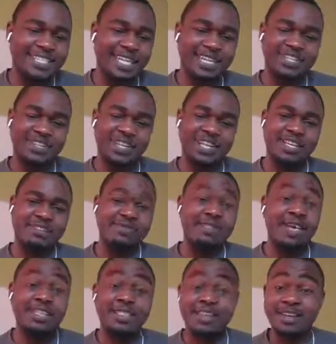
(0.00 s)
Actually,
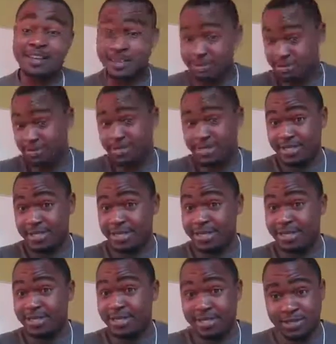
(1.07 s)
I think
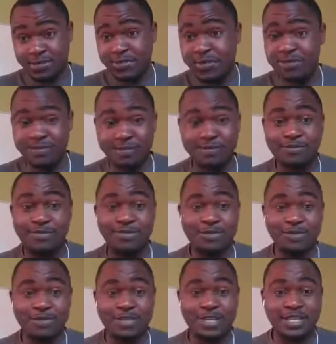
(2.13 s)
ZIG is one of the
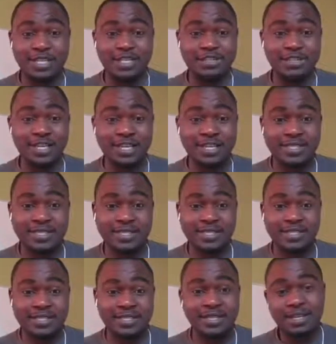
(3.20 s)
few that actually
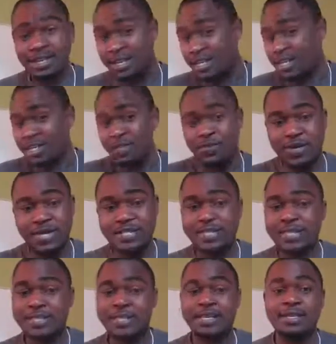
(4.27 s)
exist, as well as
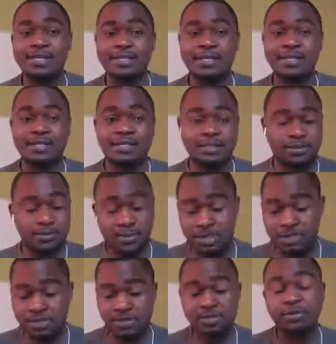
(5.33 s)
SIZ,
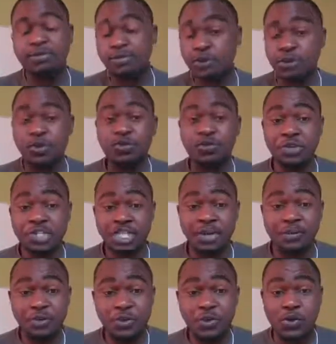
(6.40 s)
which both of which I'm
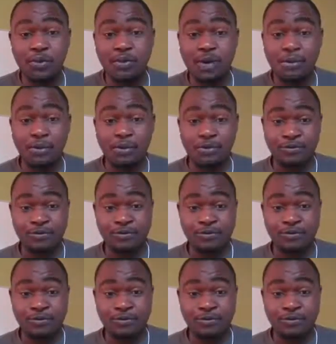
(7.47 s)
also a member of.